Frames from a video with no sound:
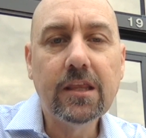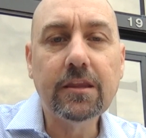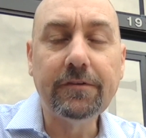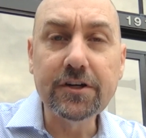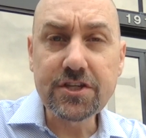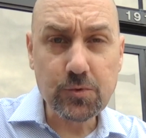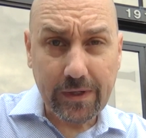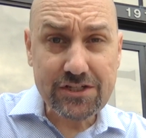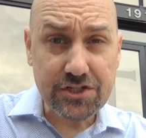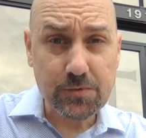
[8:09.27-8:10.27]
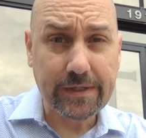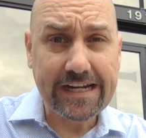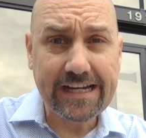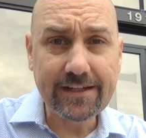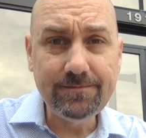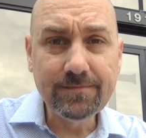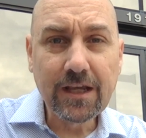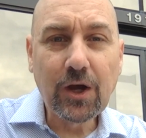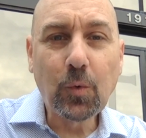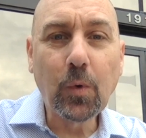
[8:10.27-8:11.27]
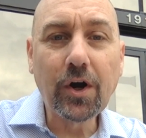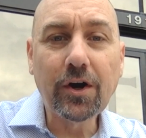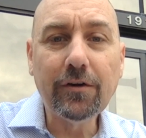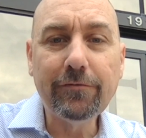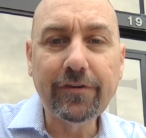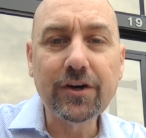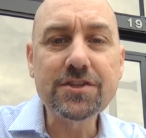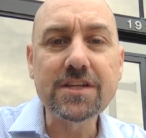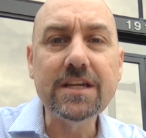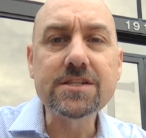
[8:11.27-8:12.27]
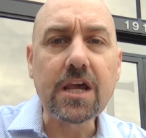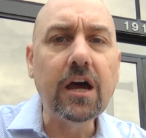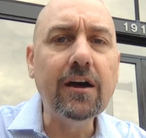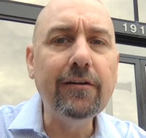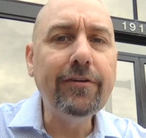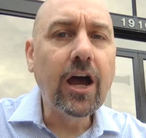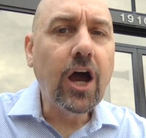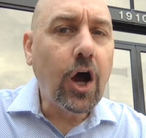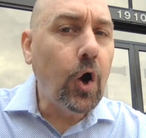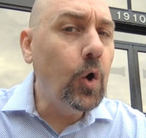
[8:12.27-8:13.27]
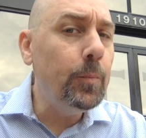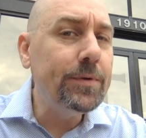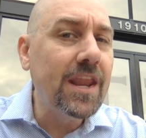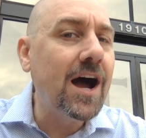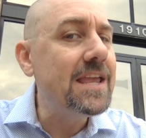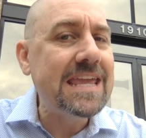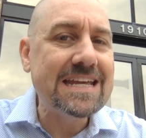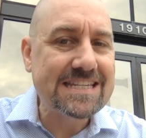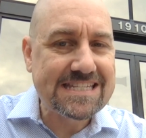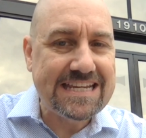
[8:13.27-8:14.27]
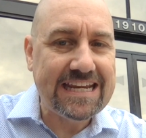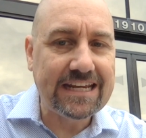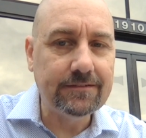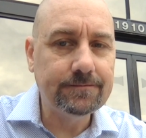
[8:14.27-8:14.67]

The verses we just read were verses of hope not yet seen.